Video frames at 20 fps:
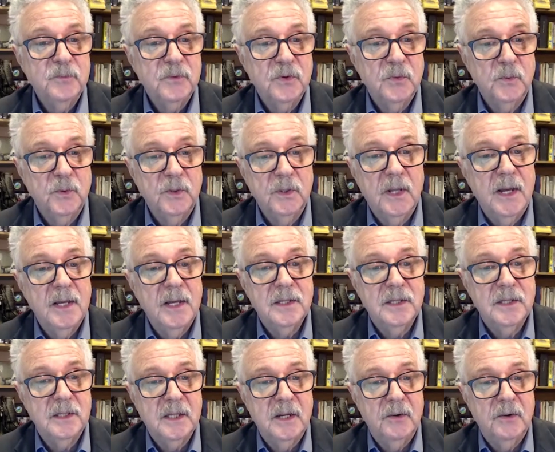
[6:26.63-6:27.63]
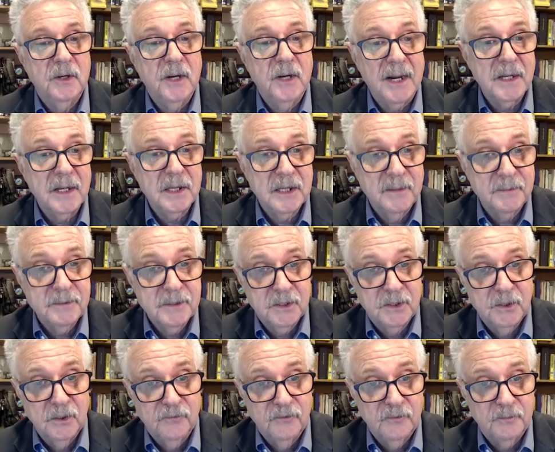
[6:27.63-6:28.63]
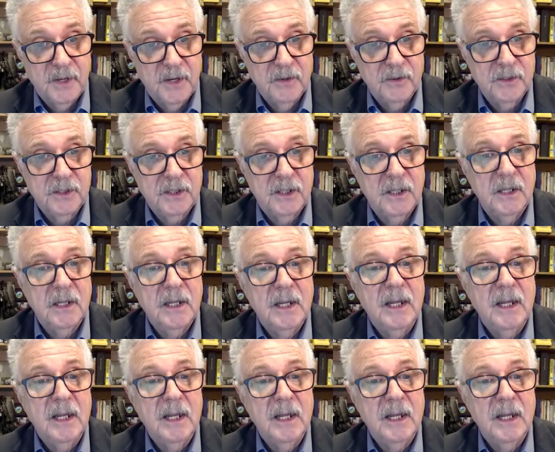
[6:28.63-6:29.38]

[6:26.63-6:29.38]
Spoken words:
to realize that they are not a substitute for parenting,